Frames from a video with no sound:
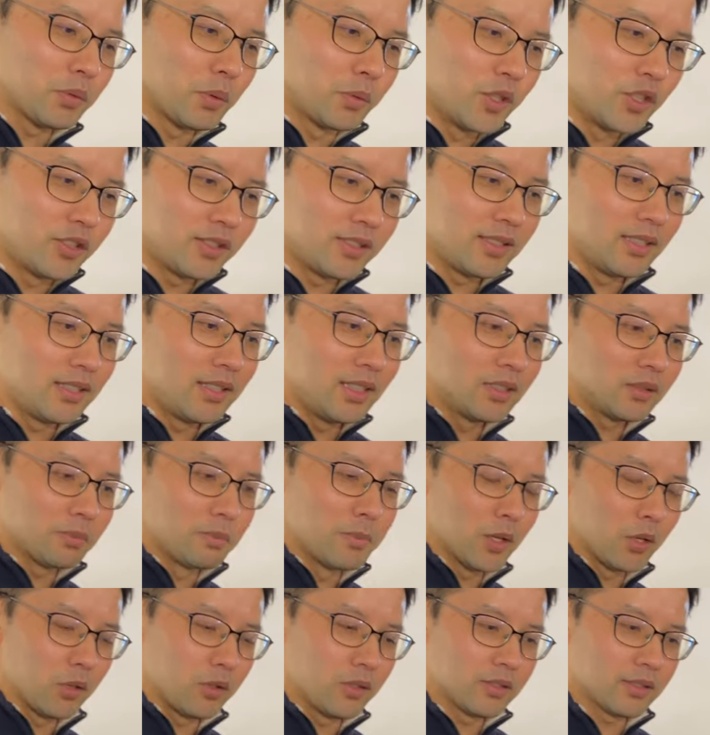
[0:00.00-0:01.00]
when you see these
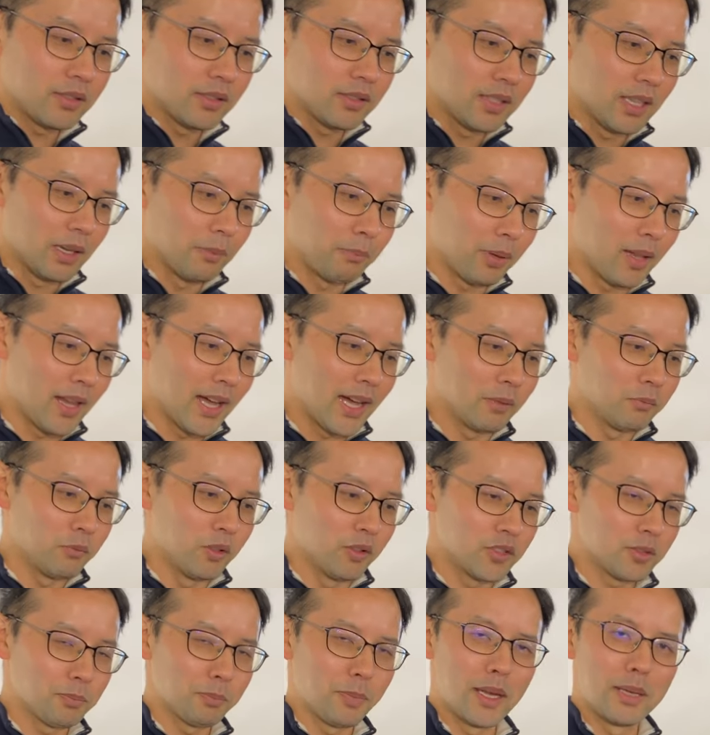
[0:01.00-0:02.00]
mirrors applied
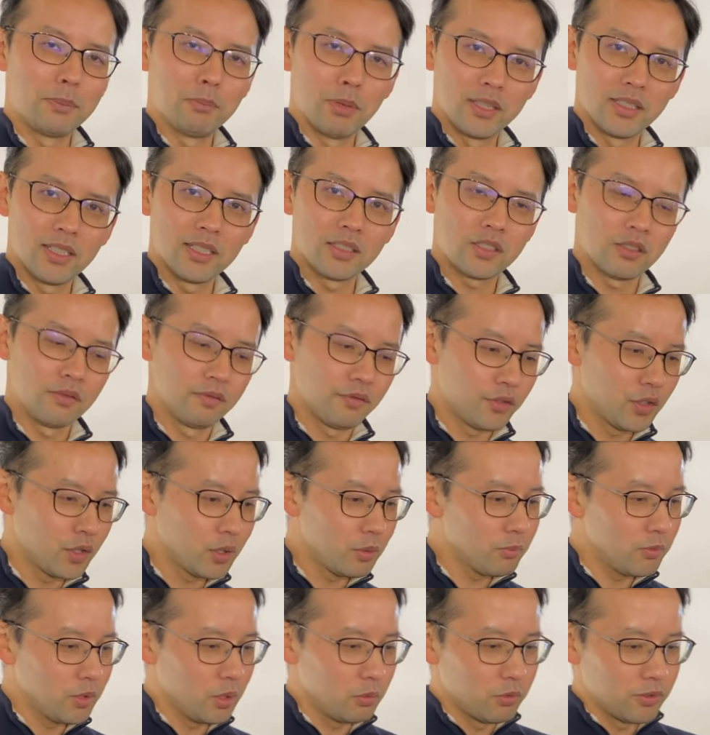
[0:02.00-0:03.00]
with paint protection
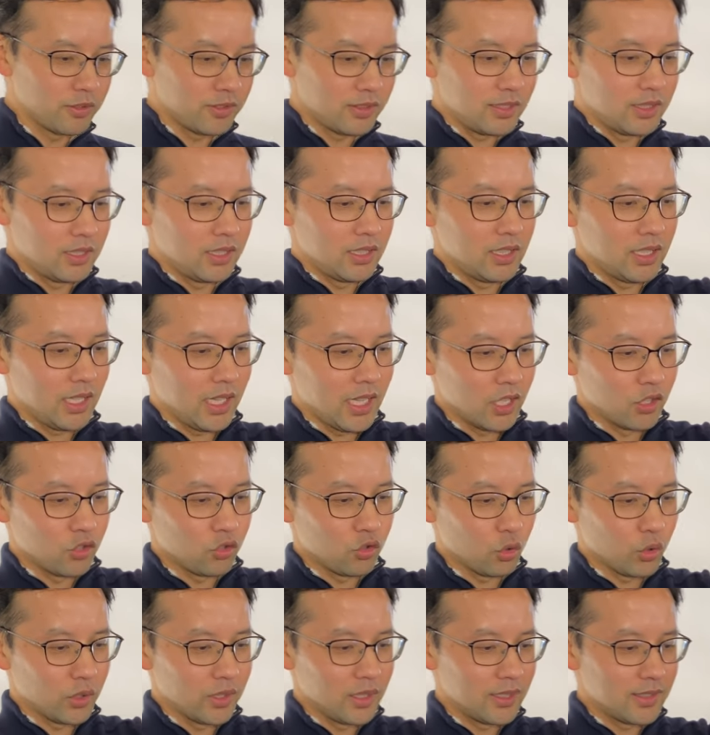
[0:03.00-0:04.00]
film, you would see a
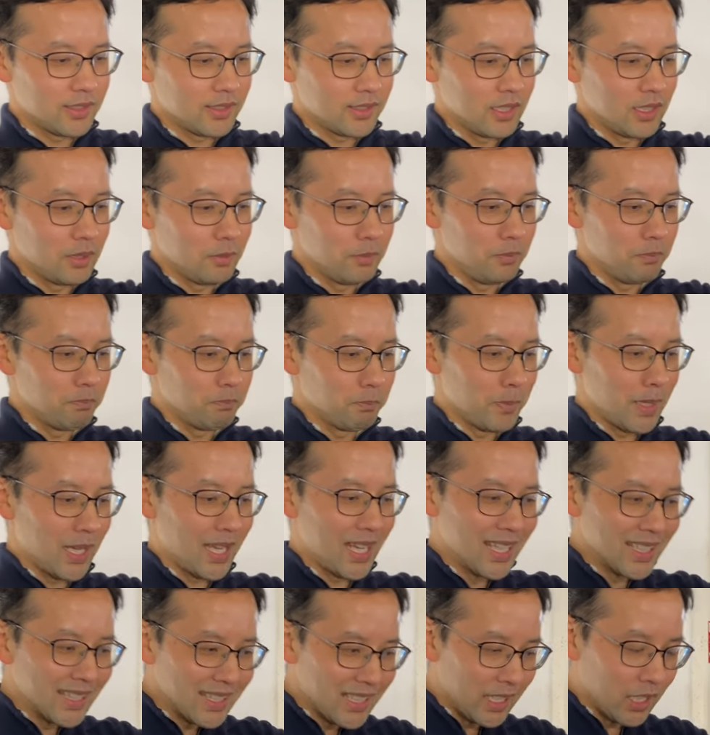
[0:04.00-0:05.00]
joining seam
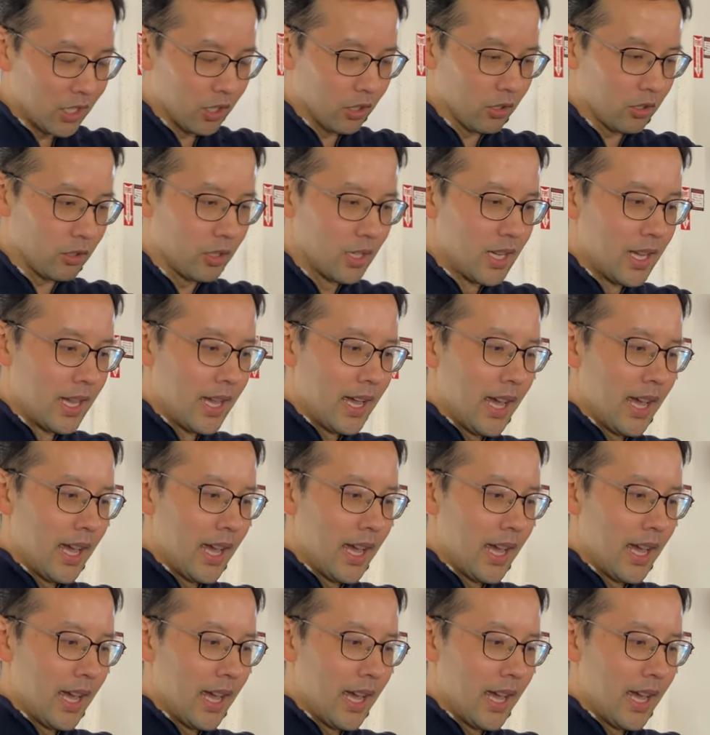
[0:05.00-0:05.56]
in here.